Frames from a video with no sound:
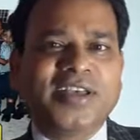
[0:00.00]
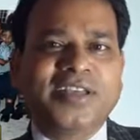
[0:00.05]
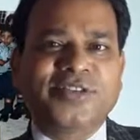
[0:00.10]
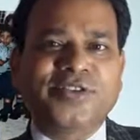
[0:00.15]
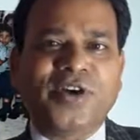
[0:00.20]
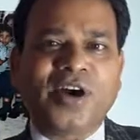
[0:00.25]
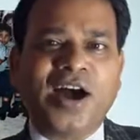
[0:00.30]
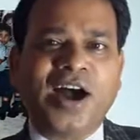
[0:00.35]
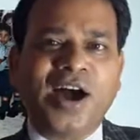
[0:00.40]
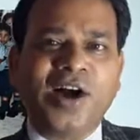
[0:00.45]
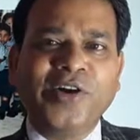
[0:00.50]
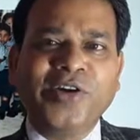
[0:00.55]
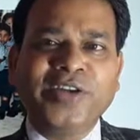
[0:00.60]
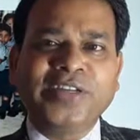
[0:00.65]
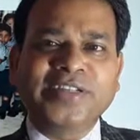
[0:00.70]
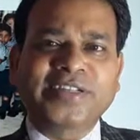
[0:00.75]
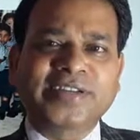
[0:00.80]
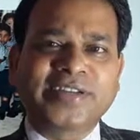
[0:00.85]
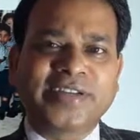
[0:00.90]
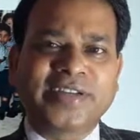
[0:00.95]
So how it
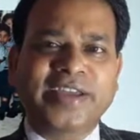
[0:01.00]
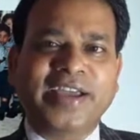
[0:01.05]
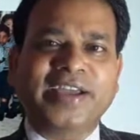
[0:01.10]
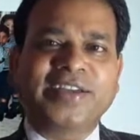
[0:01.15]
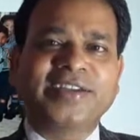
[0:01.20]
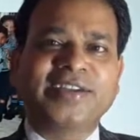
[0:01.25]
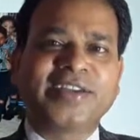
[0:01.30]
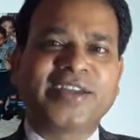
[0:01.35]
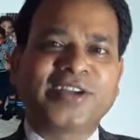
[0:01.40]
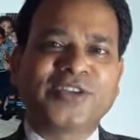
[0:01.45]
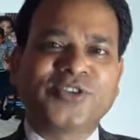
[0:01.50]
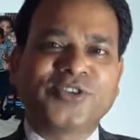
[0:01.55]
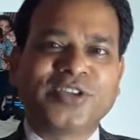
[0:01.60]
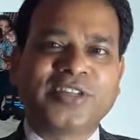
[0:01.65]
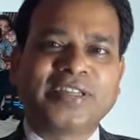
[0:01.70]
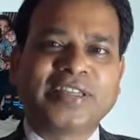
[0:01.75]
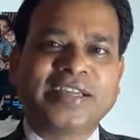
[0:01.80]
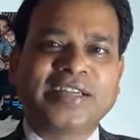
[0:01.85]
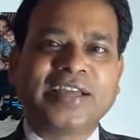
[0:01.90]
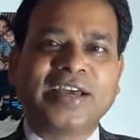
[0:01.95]
is connected
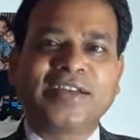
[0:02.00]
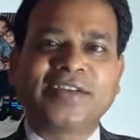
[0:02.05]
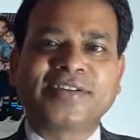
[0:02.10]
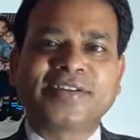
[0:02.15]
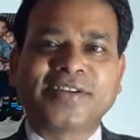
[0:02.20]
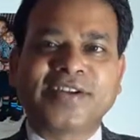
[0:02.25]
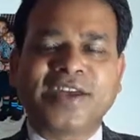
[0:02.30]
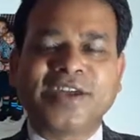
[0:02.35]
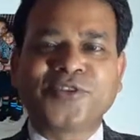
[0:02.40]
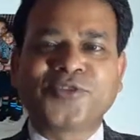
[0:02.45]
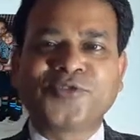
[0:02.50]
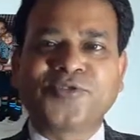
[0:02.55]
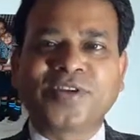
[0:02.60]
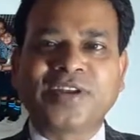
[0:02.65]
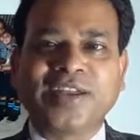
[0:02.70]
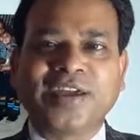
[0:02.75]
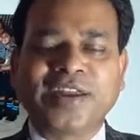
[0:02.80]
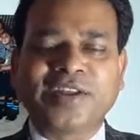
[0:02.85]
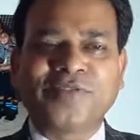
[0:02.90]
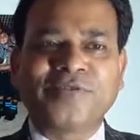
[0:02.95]
actually, that I'll try to
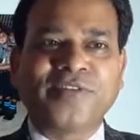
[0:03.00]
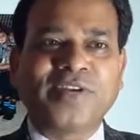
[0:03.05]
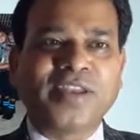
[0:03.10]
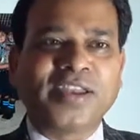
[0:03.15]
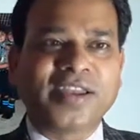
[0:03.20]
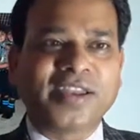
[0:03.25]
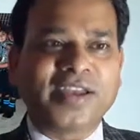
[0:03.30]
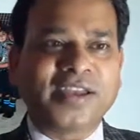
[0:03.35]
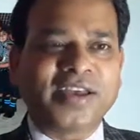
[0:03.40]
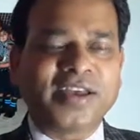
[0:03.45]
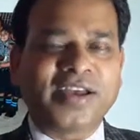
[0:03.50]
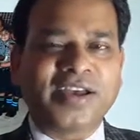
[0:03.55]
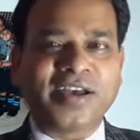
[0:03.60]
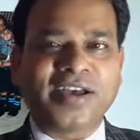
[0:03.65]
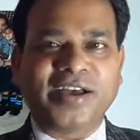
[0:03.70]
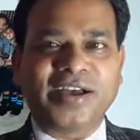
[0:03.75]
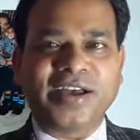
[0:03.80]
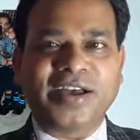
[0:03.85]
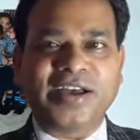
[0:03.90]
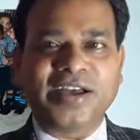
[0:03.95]
clarify
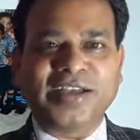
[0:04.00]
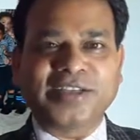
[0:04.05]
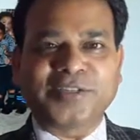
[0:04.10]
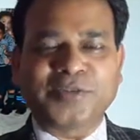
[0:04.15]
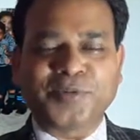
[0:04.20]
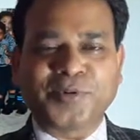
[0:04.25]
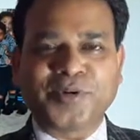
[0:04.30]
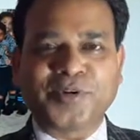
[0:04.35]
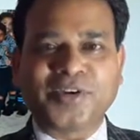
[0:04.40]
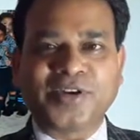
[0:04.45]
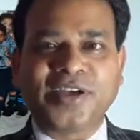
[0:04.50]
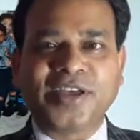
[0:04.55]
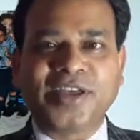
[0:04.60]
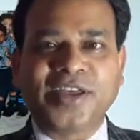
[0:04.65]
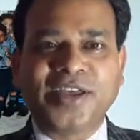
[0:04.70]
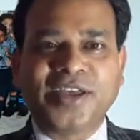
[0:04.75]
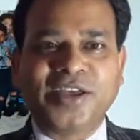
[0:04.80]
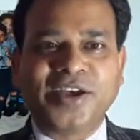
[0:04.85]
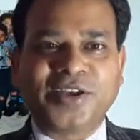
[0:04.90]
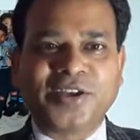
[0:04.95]
as for
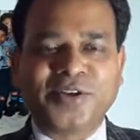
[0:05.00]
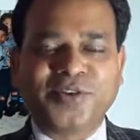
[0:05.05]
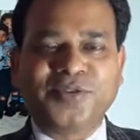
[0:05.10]
in